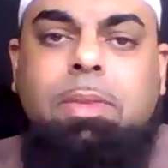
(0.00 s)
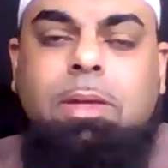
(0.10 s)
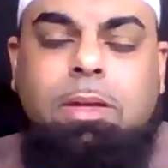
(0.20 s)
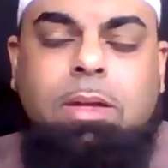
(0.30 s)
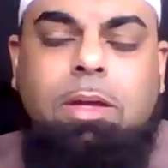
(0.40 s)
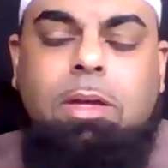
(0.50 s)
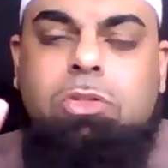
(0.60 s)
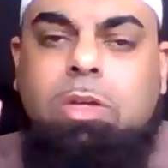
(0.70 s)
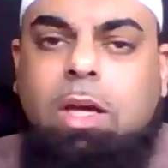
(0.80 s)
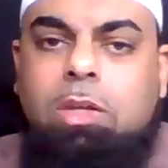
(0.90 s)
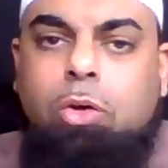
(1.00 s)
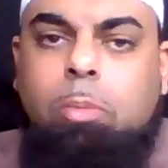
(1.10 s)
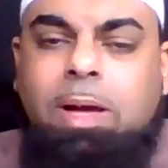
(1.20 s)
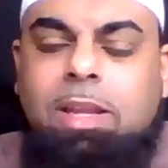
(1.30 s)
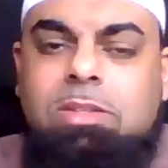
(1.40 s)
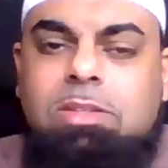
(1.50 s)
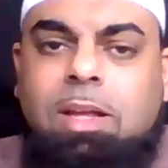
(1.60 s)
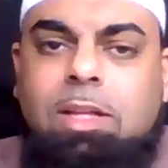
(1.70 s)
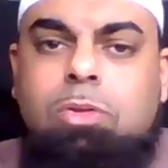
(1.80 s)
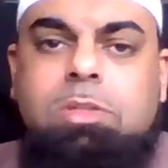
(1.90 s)
Okay. So Ayub alayhi
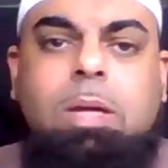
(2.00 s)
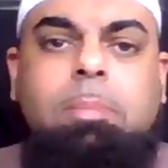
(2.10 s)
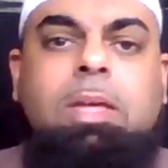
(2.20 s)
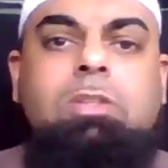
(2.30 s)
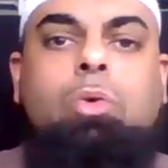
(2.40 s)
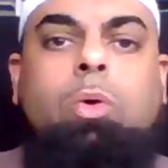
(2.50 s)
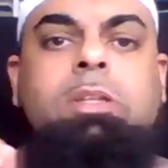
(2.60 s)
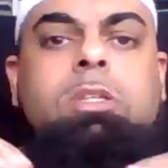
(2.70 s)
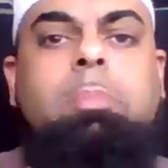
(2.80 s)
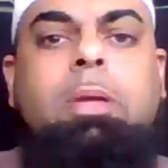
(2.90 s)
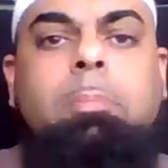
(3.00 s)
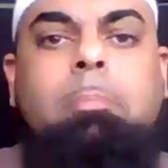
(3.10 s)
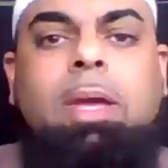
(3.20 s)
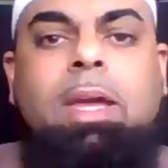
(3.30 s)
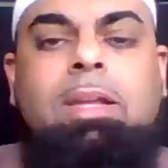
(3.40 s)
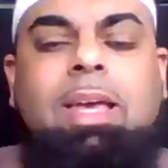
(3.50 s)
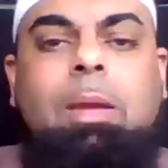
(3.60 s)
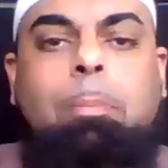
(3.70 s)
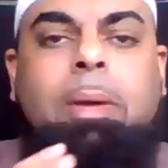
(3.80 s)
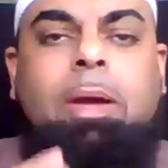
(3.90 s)
salatu wasalam is going to be made
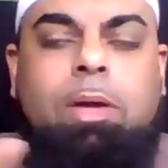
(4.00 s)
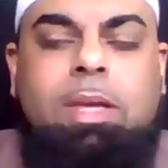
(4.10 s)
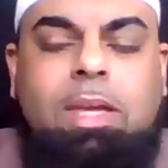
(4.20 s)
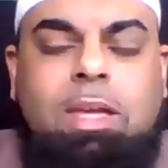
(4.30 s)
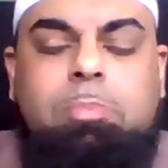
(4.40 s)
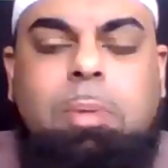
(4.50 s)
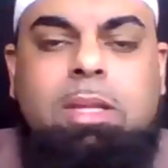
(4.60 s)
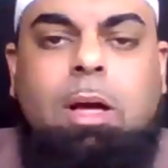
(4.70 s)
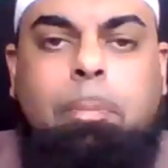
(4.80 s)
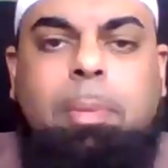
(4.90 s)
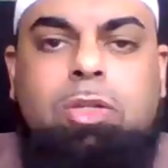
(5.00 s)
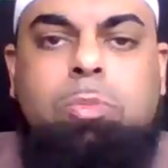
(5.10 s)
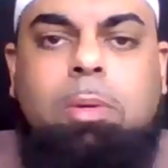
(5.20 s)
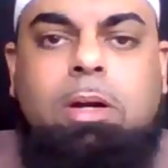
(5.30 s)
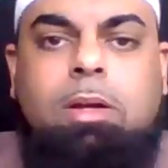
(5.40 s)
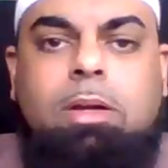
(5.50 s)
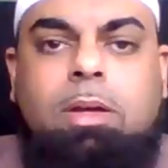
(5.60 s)
a, well, he is made a benchmark